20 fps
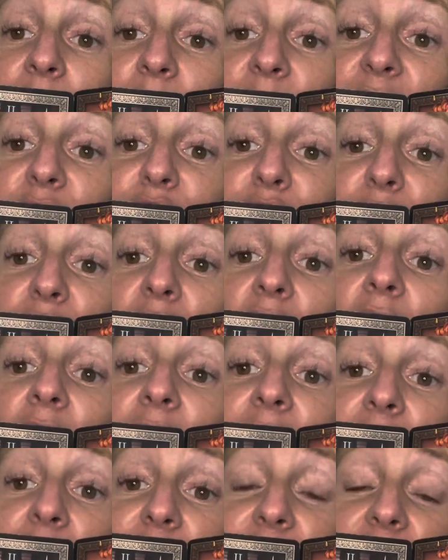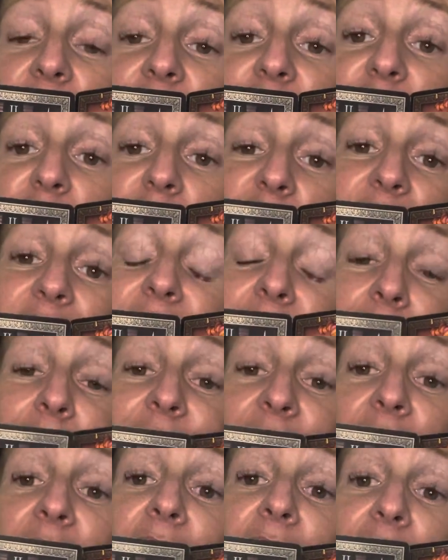because you're guarding yourself. You're sitting in
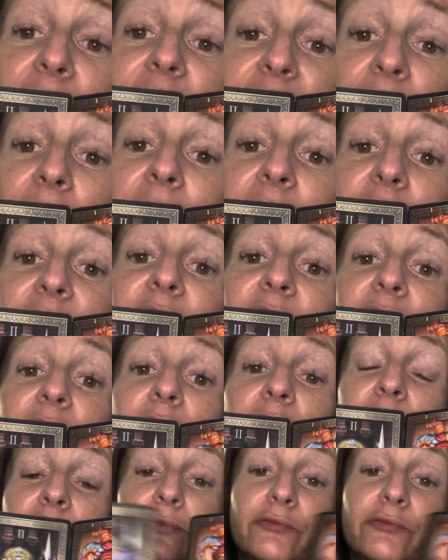that anxiety ridden,